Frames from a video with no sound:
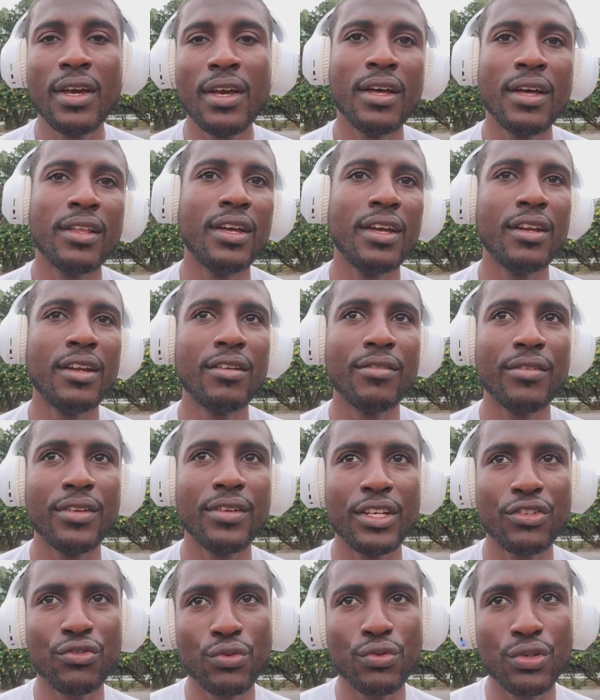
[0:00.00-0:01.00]
Then
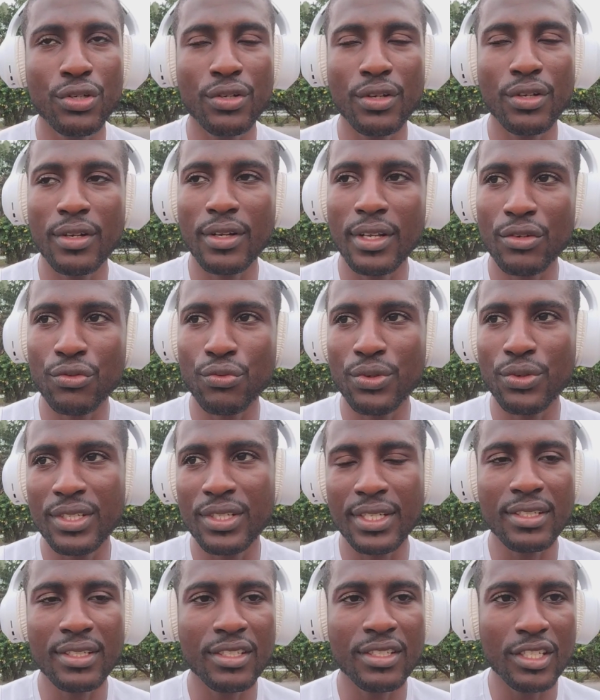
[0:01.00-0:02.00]
there's
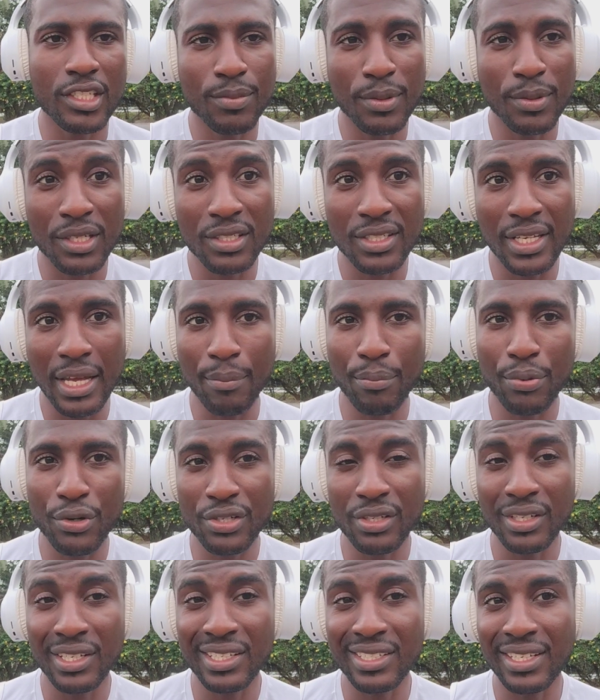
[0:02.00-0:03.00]
resistance because that
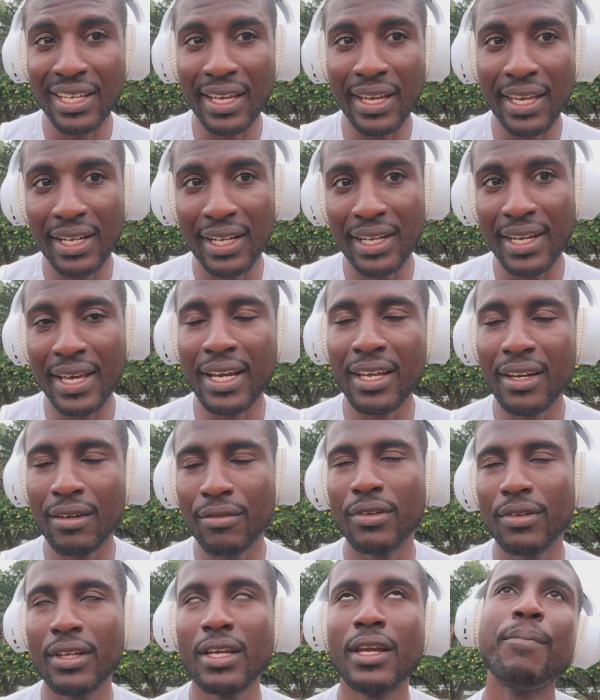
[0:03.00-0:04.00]
person is thinking
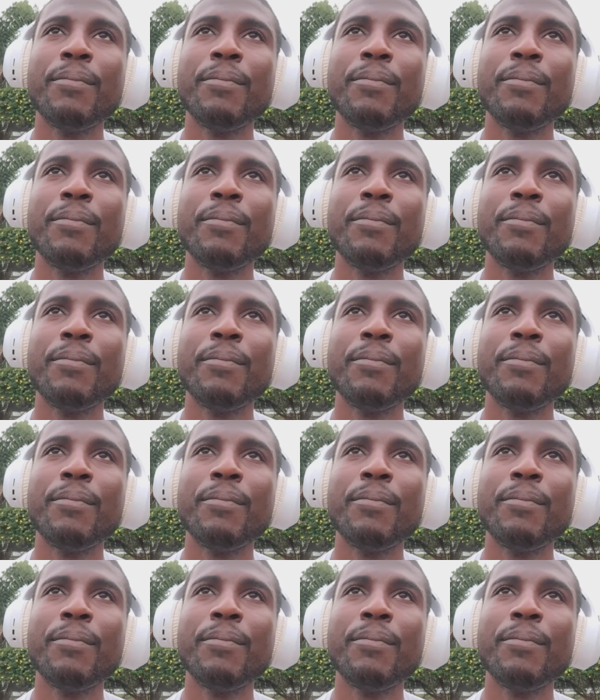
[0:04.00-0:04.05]
negatively.